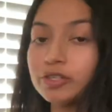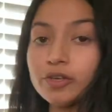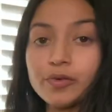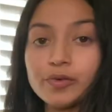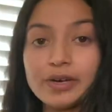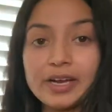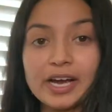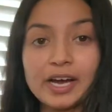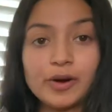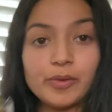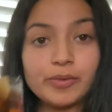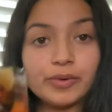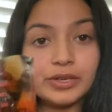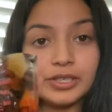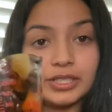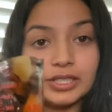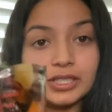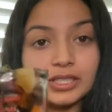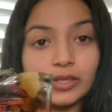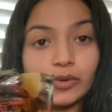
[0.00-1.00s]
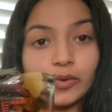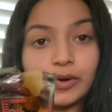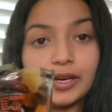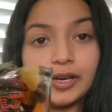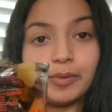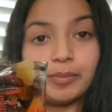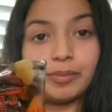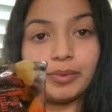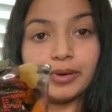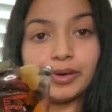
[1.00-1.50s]
now we're just going to
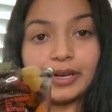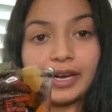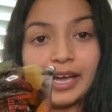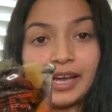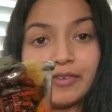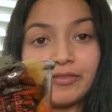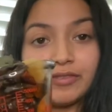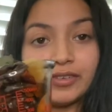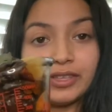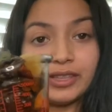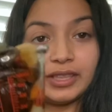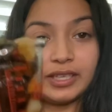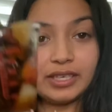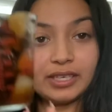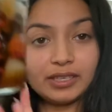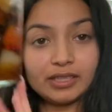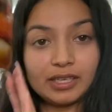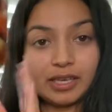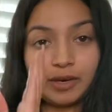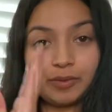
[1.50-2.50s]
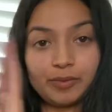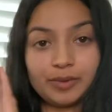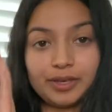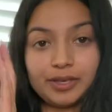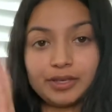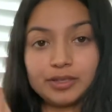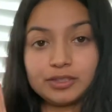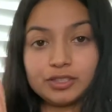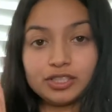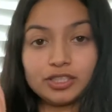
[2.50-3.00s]
put everything that
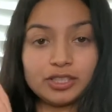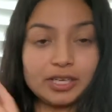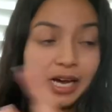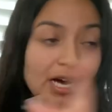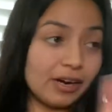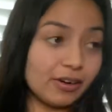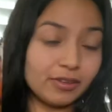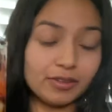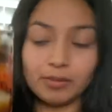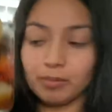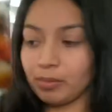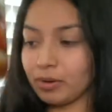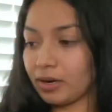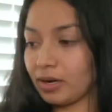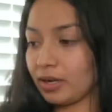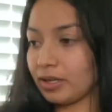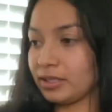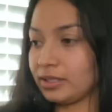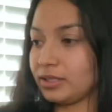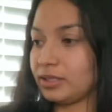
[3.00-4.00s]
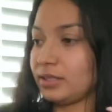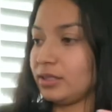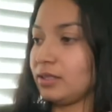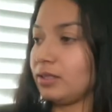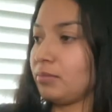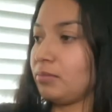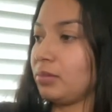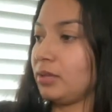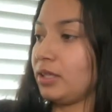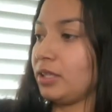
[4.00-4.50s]
we took out of the pot into the
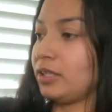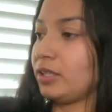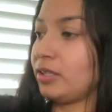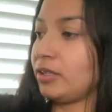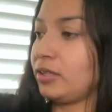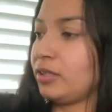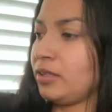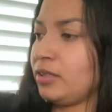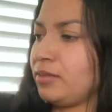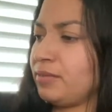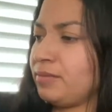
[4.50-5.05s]
blender.